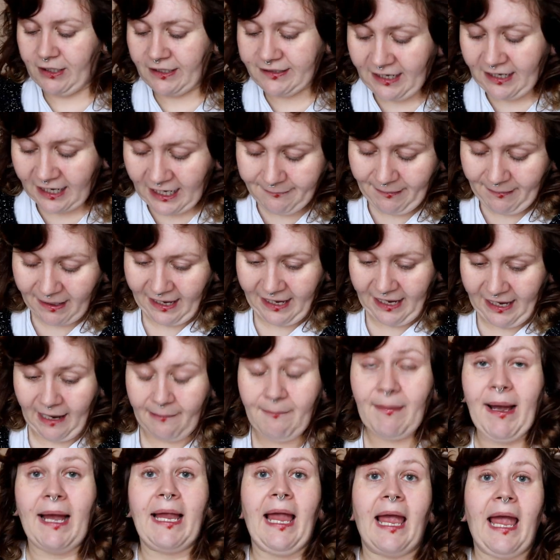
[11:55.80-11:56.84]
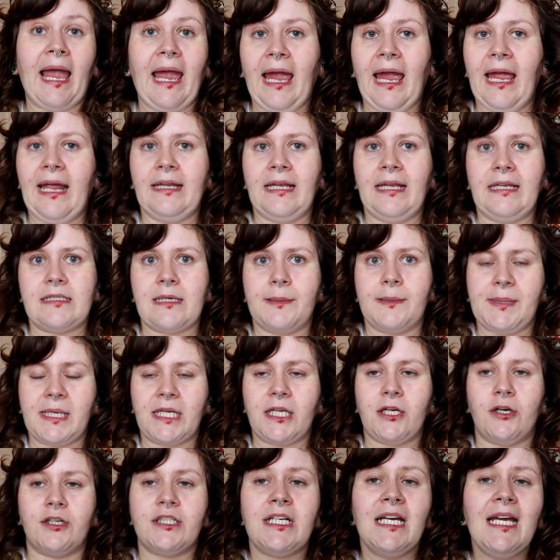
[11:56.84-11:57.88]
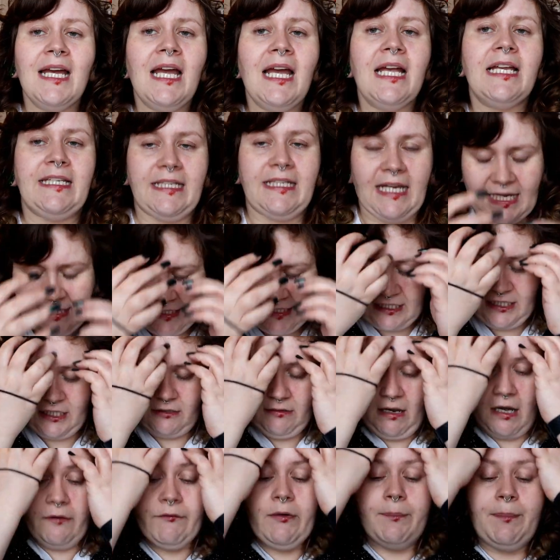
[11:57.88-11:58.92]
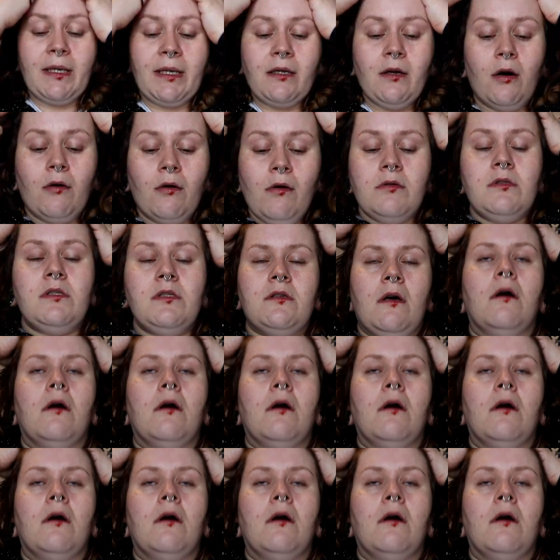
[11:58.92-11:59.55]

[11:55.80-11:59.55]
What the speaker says: going to tie my hair. My hair needs a big cut. Yes, I do have a big cold